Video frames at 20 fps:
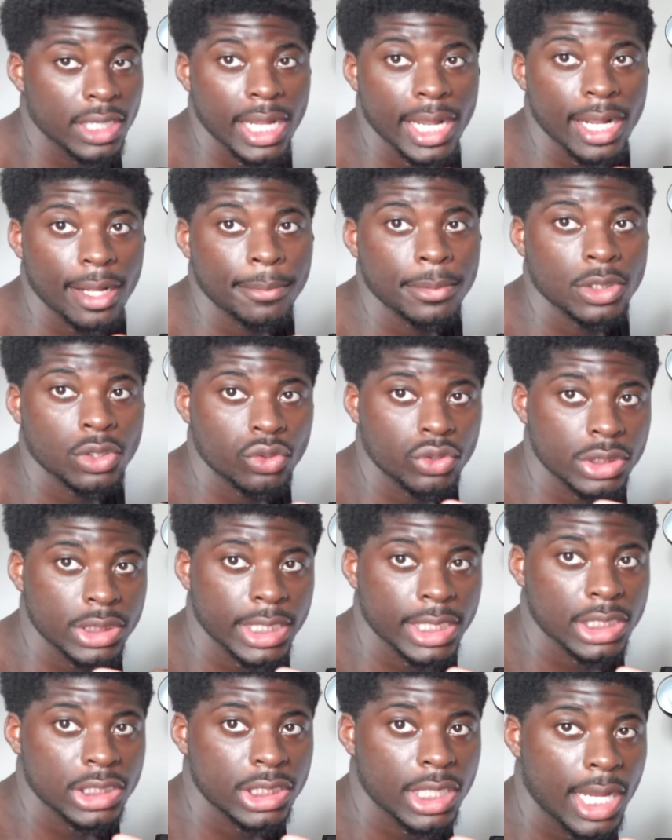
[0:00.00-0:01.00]
that, I'm gonna
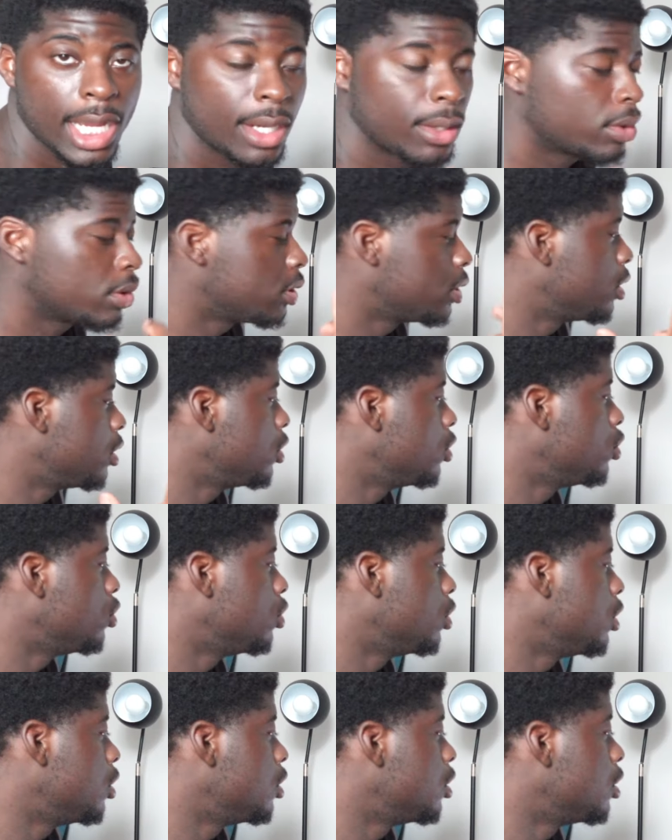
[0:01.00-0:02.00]
take a shower,
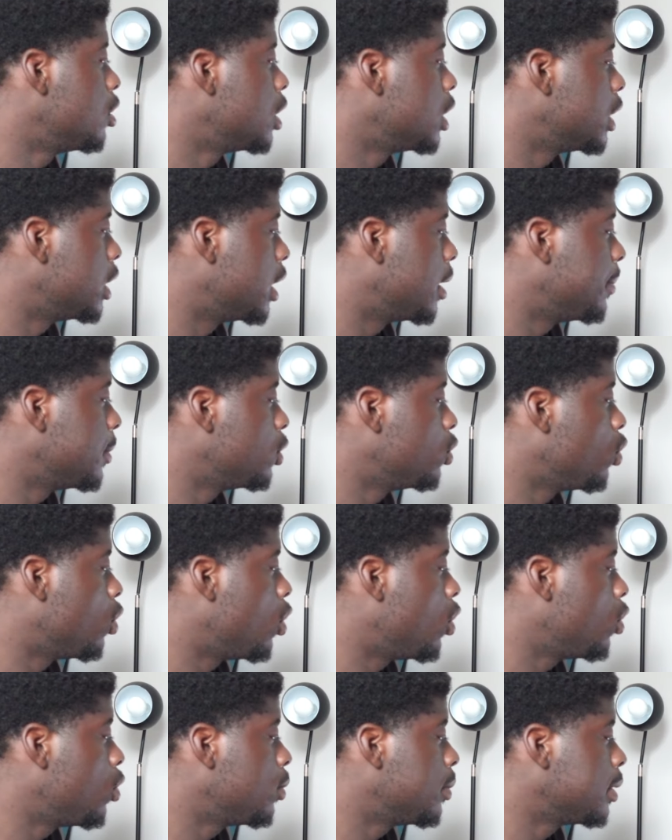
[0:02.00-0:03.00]
and then I'm gonna do
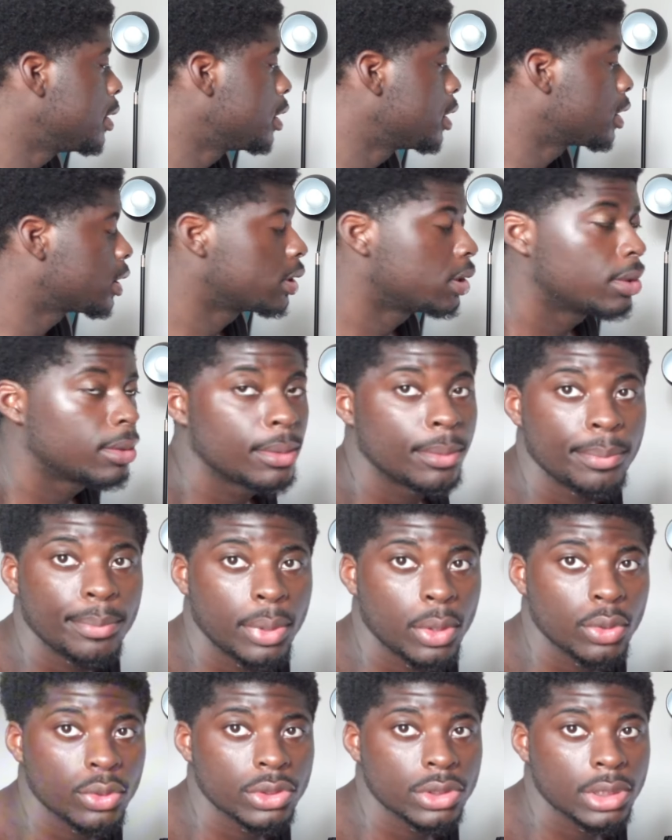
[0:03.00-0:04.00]
homework.
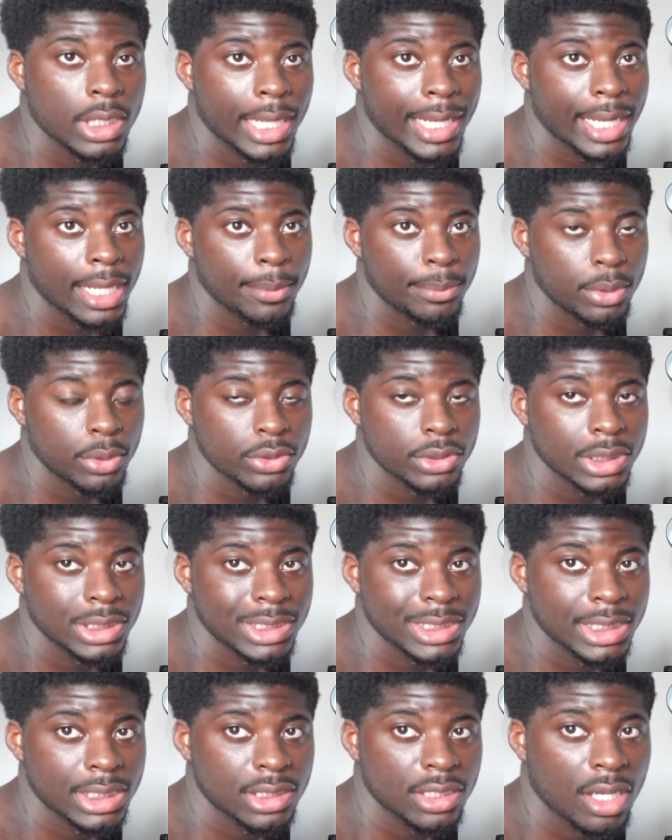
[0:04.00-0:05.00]
Post. I gotta post a
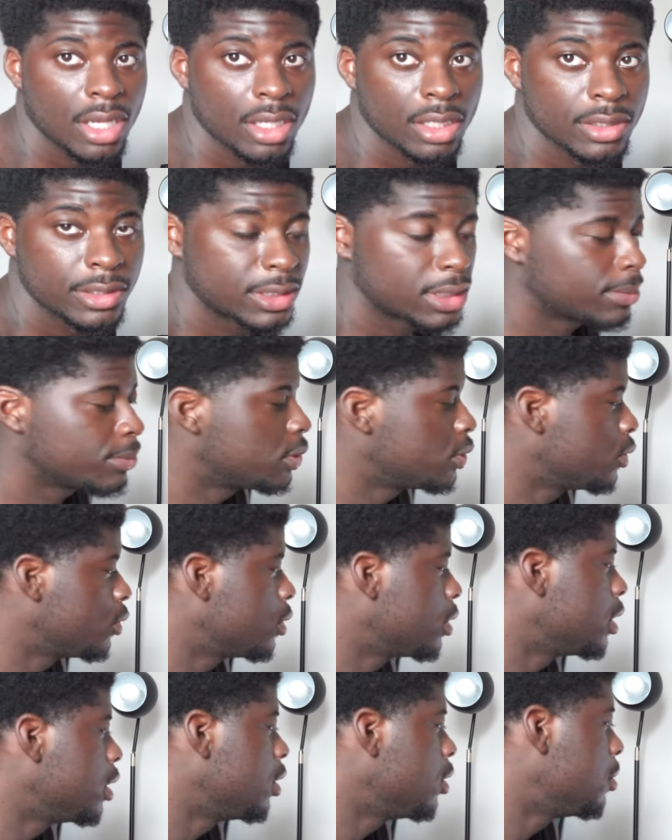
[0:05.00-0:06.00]
TikTok of some
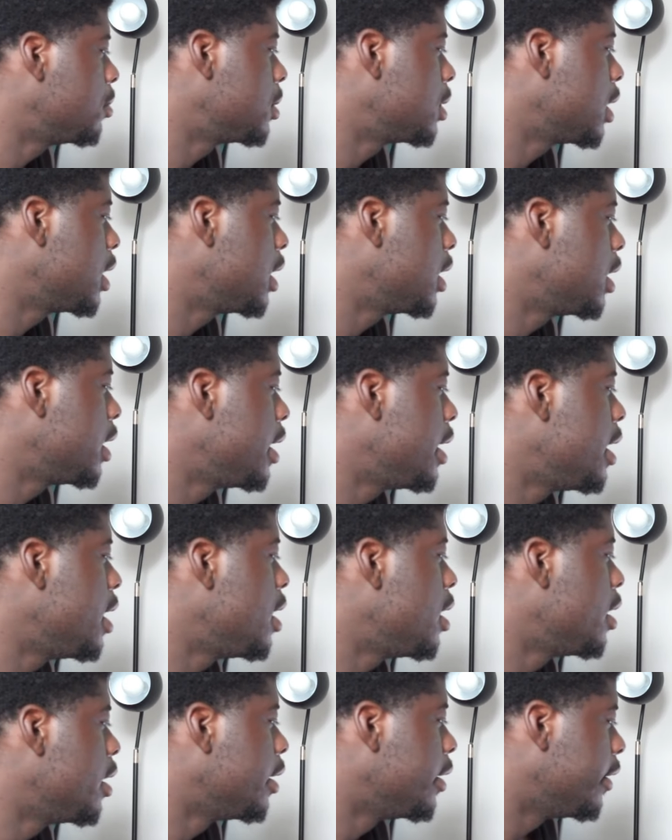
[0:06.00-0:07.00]
sort. You know what I'm saying?
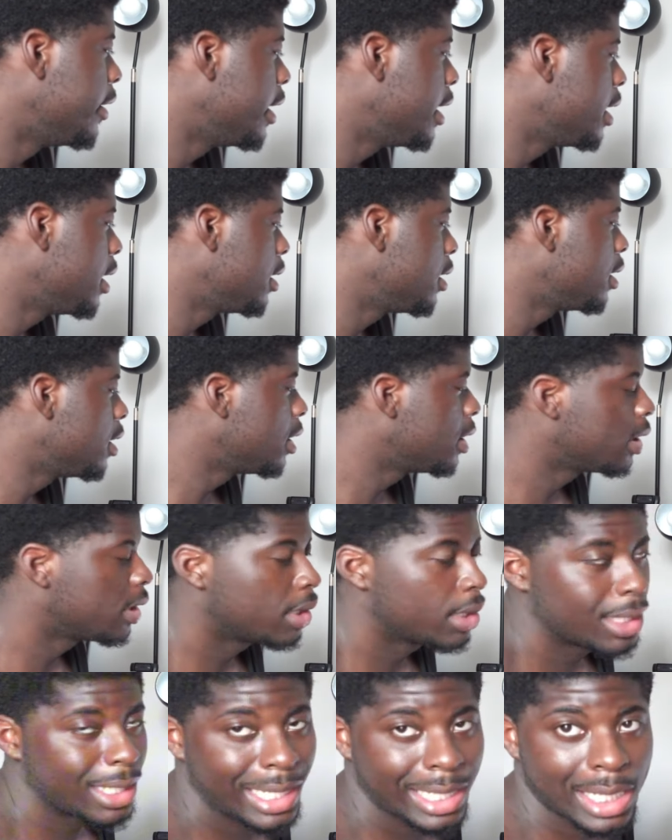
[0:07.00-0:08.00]
Then
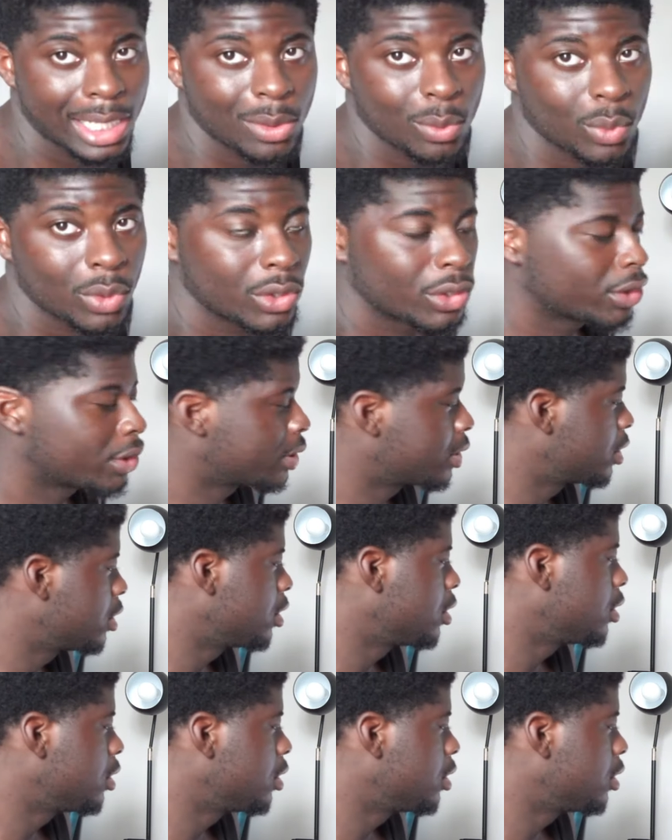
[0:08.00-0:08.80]
I got work.